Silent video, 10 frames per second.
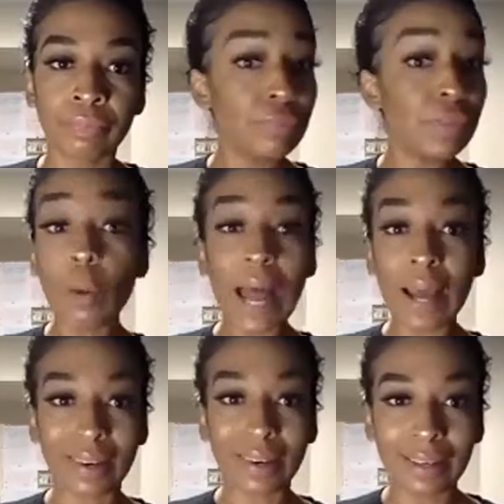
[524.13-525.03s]
No
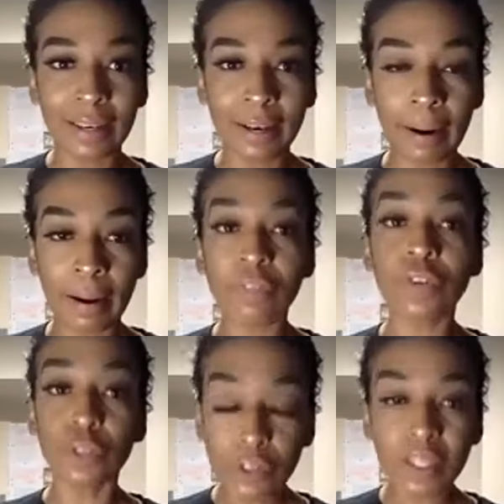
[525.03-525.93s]
matter if you
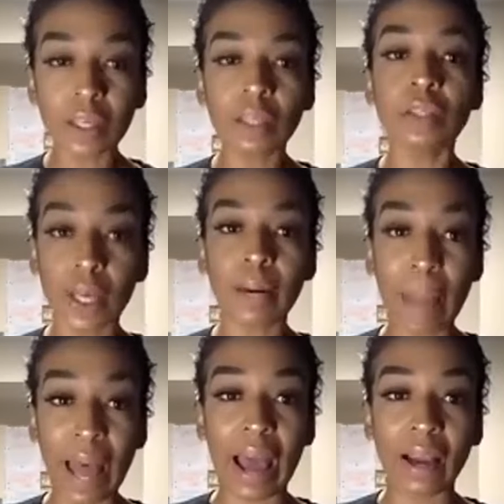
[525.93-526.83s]
lose it, you'll get it
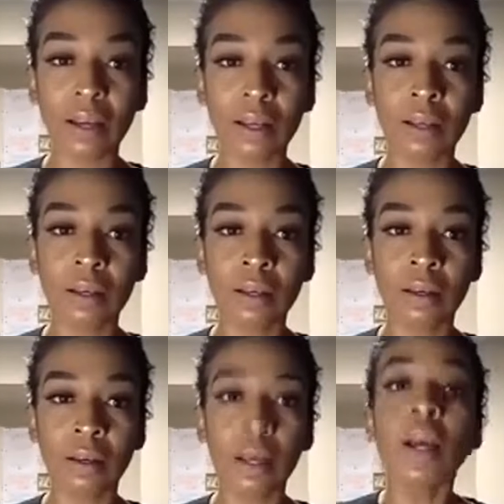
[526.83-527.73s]
back.
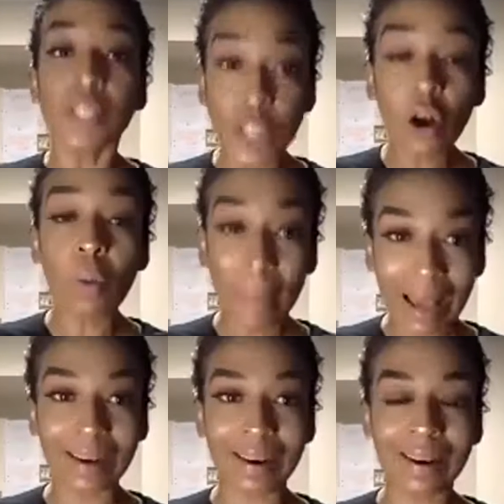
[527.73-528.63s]
No
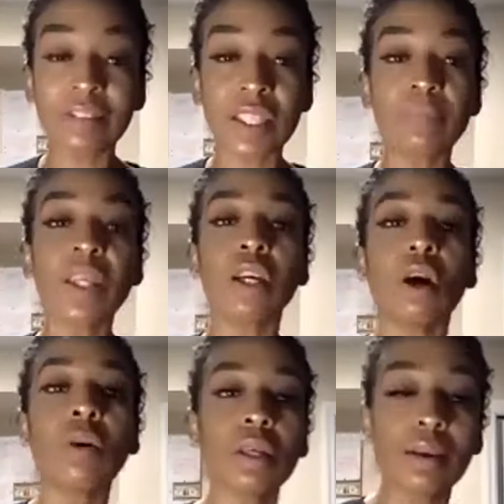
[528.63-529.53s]
matter if something
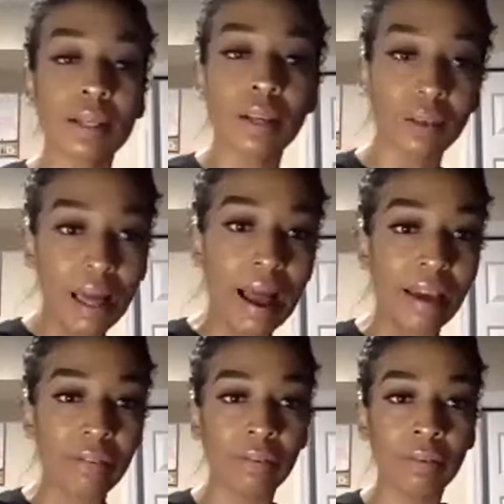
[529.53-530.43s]
goes on in your
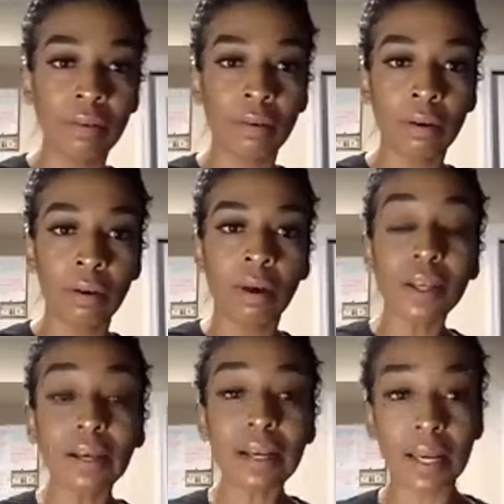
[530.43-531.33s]
life,
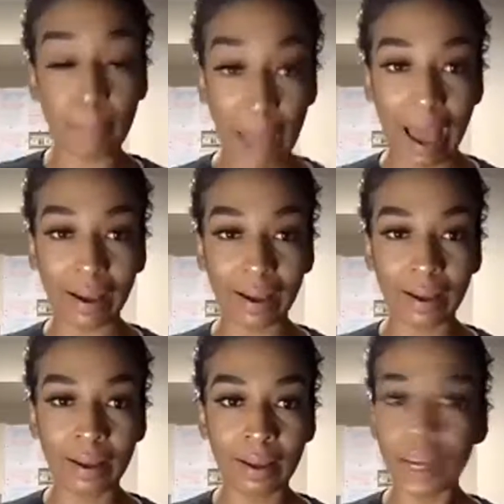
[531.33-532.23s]
you're gonna get it back.
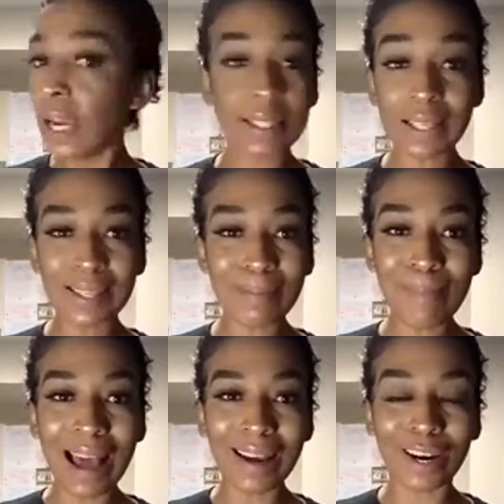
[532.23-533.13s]
It doesn't
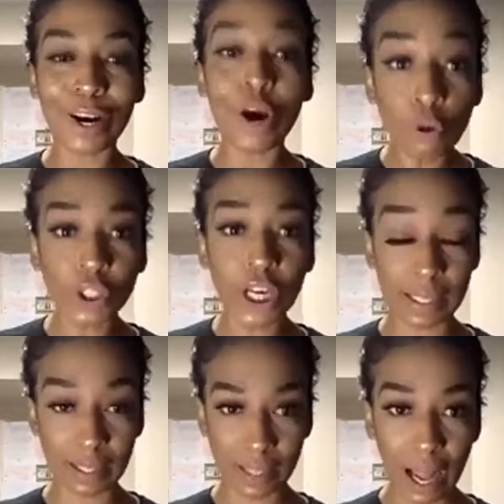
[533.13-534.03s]
matter who tries
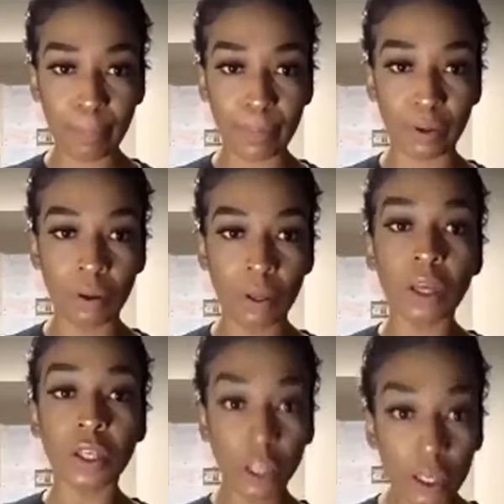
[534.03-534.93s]
to stop you.
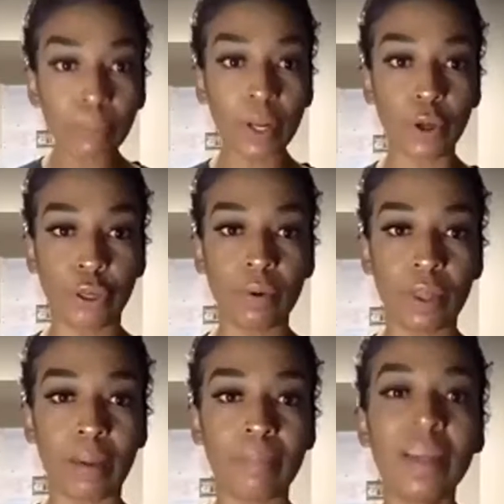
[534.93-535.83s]
You're gonna blow through
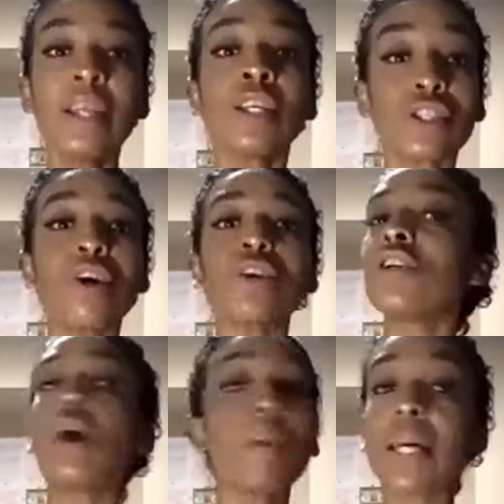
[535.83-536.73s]
them. So
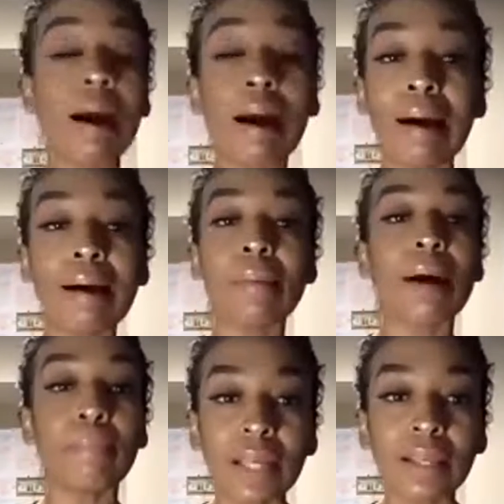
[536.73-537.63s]
you don't become
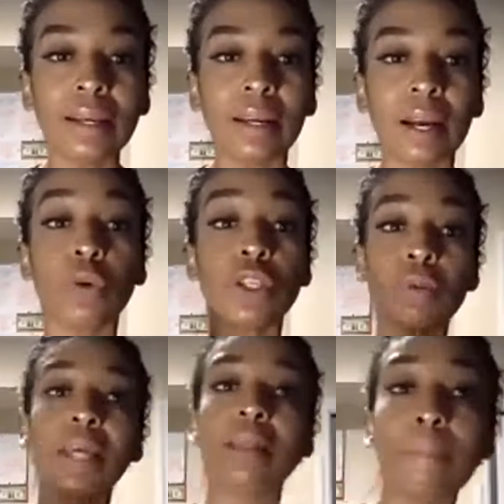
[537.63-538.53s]
a millionaire when you
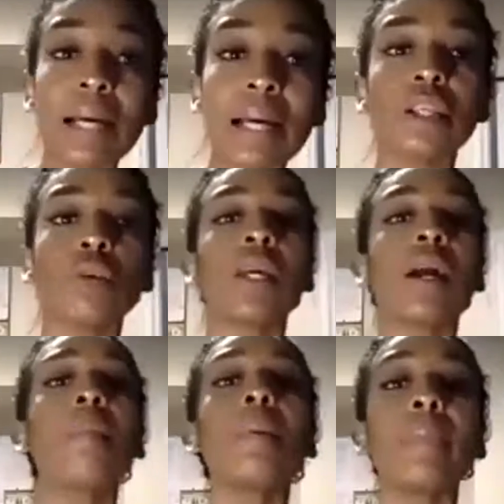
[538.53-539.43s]
get the money, you
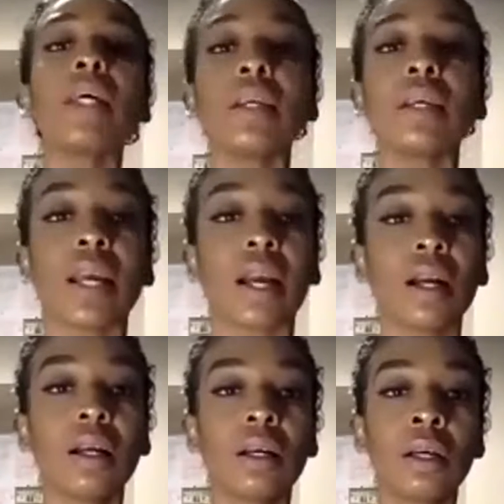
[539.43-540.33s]
become a
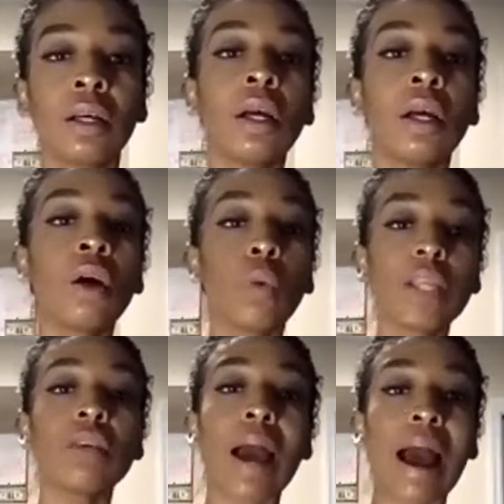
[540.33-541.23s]
millionaire
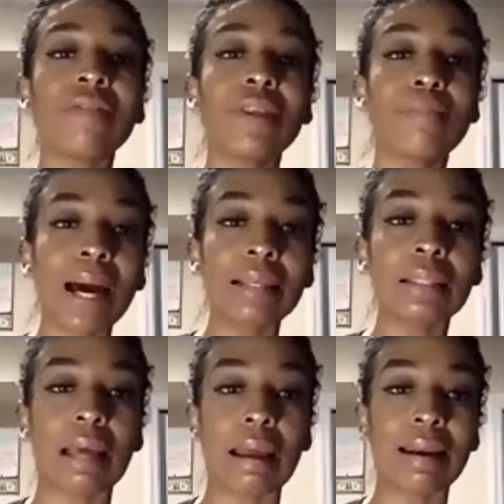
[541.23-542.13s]
when you have the mindset.